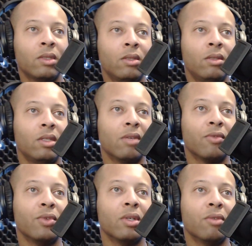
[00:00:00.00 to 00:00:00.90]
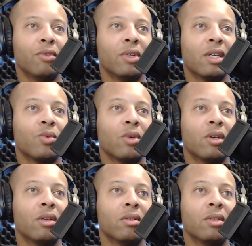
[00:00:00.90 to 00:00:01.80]
Yeah, if you guys
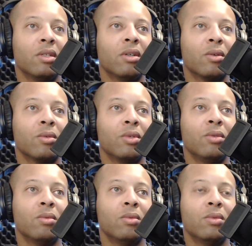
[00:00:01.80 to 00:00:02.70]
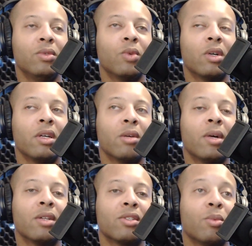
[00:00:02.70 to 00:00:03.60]
want to, you know, you want to hear
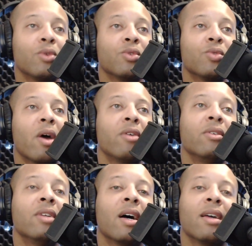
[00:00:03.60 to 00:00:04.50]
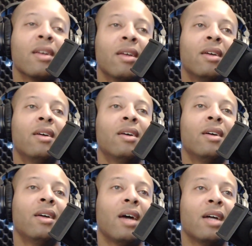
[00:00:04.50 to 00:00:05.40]
about someone who's ride or die,
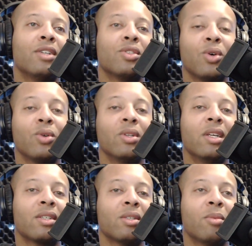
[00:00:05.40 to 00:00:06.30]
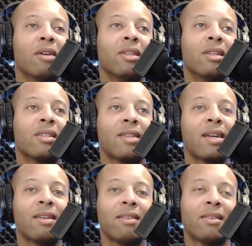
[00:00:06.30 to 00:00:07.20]
I just told Nyx about this
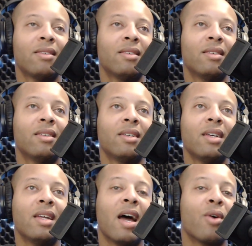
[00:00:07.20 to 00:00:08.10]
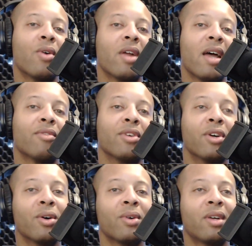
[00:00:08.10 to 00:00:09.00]
like an hour and a half ago,